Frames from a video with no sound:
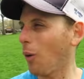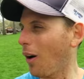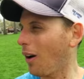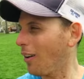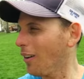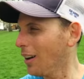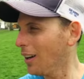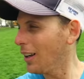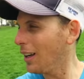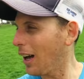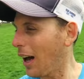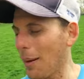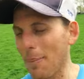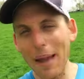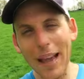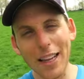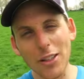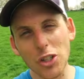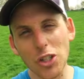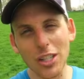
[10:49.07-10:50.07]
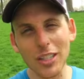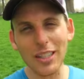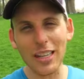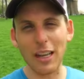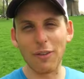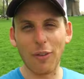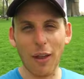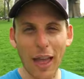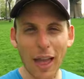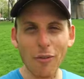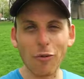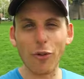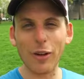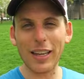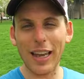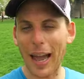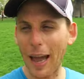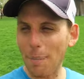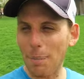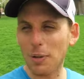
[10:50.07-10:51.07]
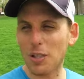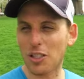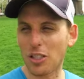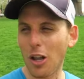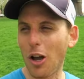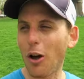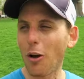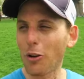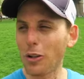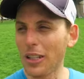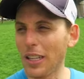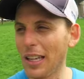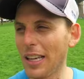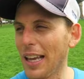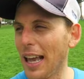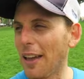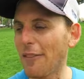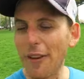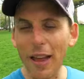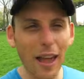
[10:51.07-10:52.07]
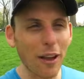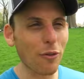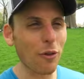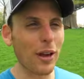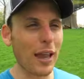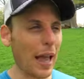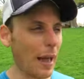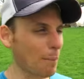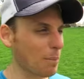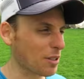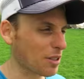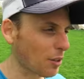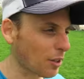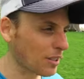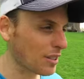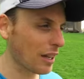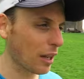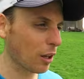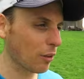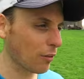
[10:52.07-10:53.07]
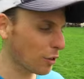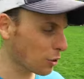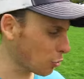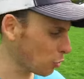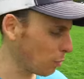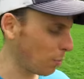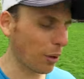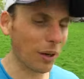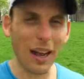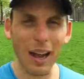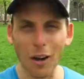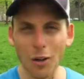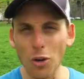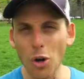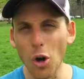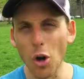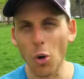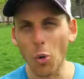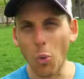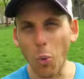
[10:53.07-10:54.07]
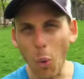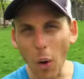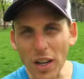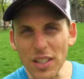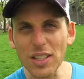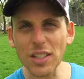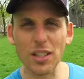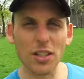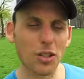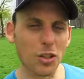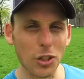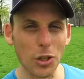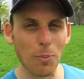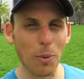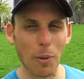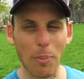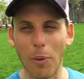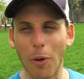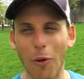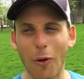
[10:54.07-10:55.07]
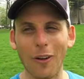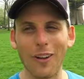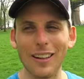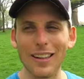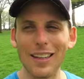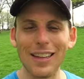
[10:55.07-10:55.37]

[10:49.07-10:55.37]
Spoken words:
Well, imagine if every episode of television you put out was the Super Bowl.